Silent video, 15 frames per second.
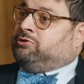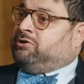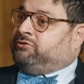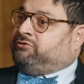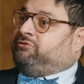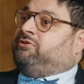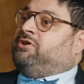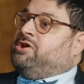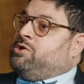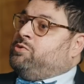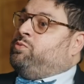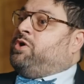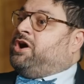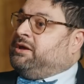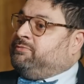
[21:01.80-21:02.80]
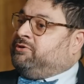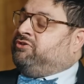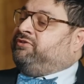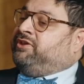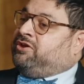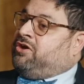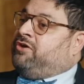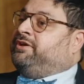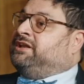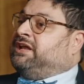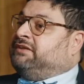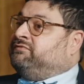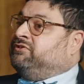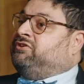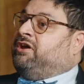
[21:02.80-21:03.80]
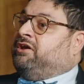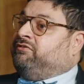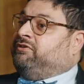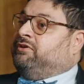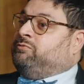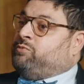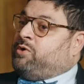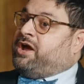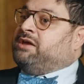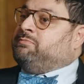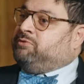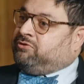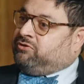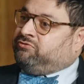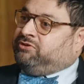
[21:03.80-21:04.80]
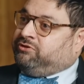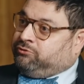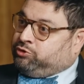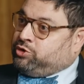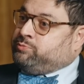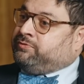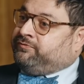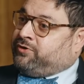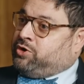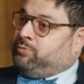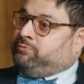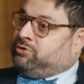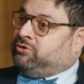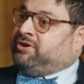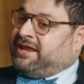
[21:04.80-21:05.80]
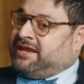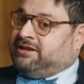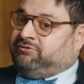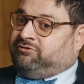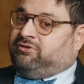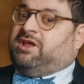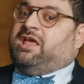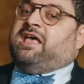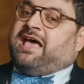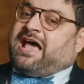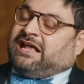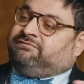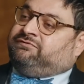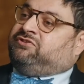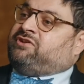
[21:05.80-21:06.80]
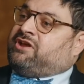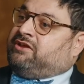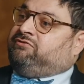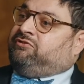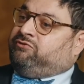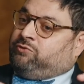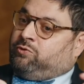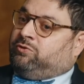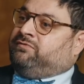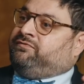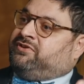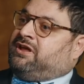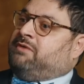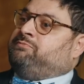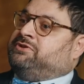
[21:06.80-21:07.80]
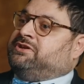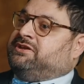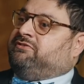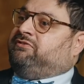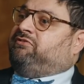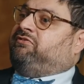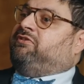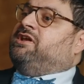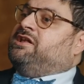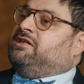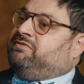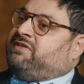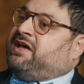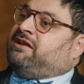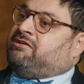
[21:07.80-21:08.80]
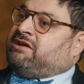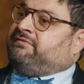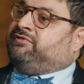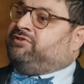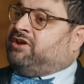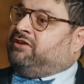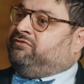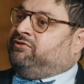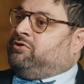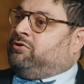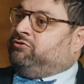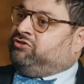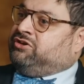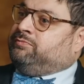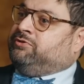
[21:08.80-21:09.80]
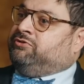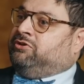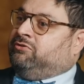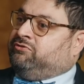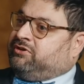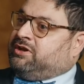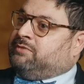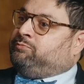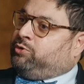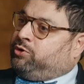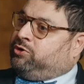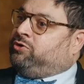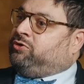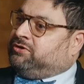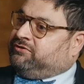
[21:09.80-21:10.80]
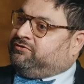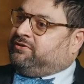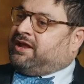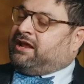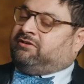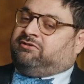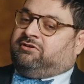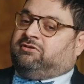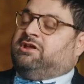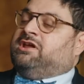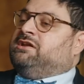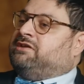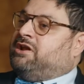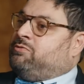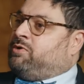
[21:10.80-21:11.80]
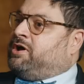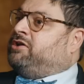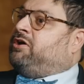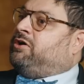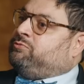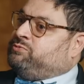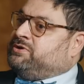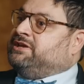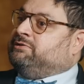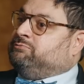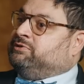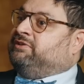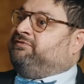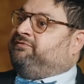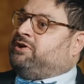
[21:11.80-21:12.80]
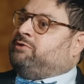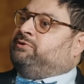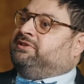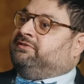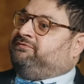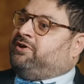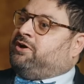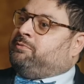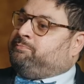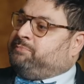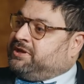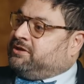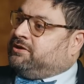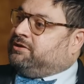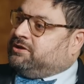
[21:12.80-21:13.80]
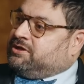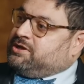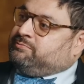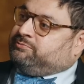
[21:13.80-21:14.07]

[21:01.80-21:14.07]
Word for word: loss. Mm. Why? Because they can't get advertising. Why? Because this group of Hope Not Hate advertises all of the companies mm. that are advertising on G B News, and a boycott is enacted. Now, why can't we, with a far, with a far bigger